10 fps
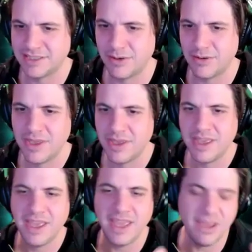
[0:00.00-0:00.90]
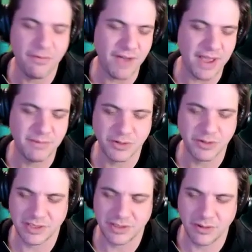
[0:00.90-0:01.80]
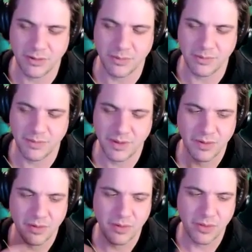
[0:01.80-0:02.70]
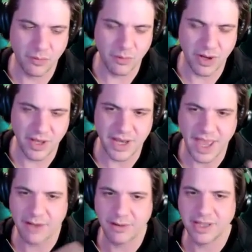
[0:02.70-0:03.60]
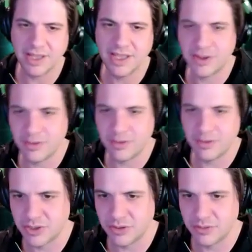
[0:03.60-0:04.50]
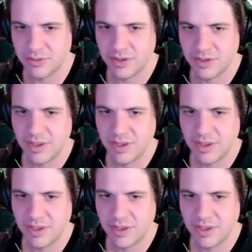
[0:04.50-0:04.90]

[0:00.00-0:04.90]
So if I am to assume the one, how can the other be true?